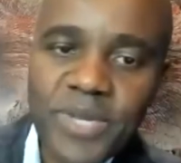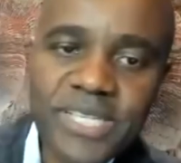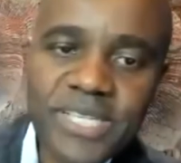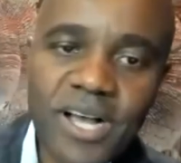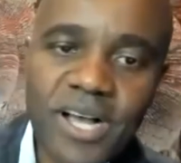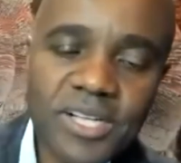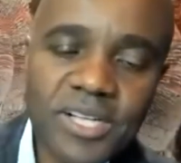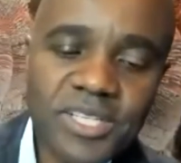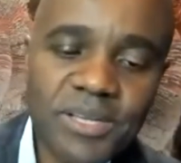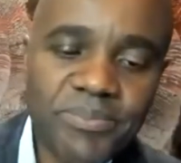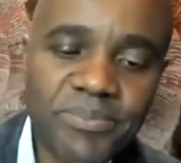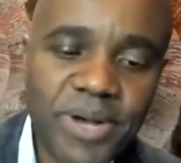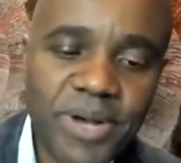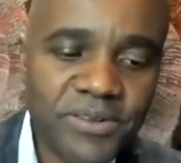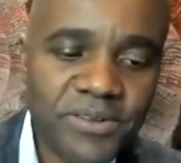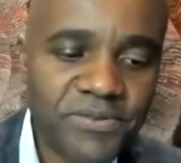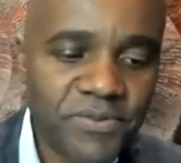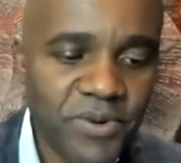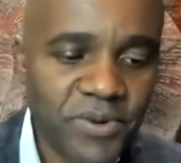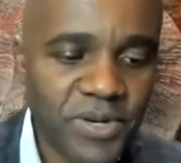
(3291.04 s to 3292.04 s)
talked
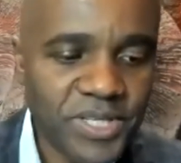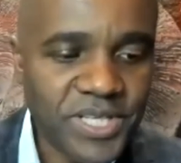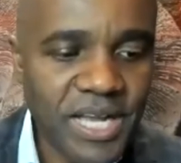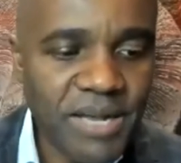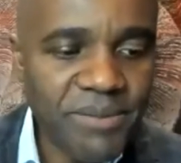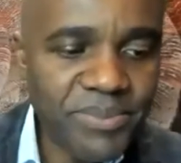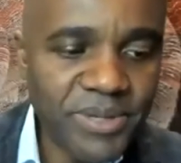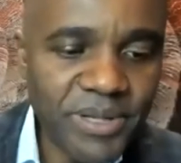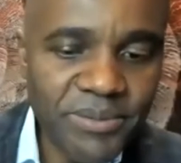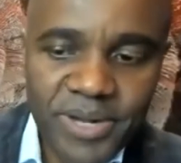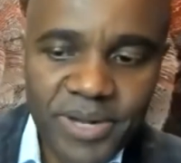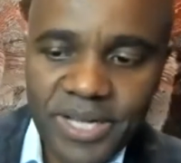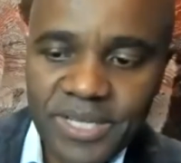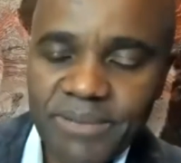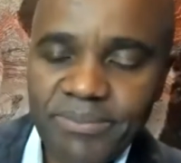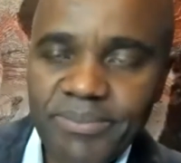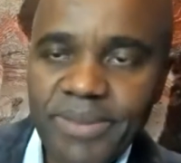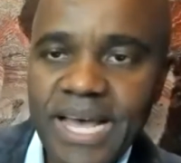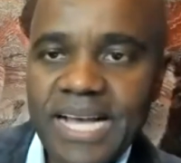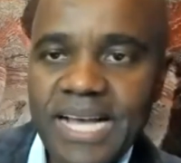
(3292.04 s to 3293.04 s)
about, for example, about
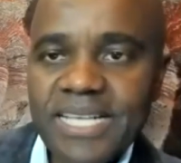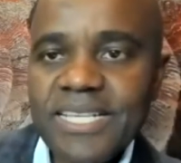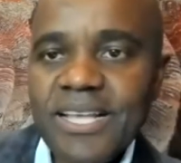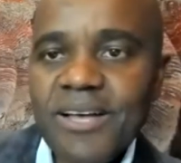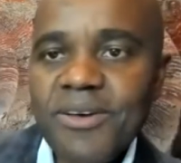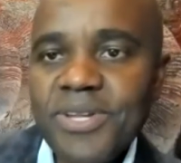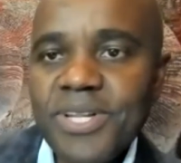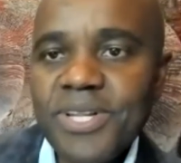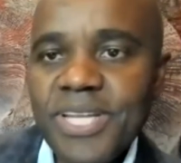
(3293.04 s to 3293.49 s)
the black sound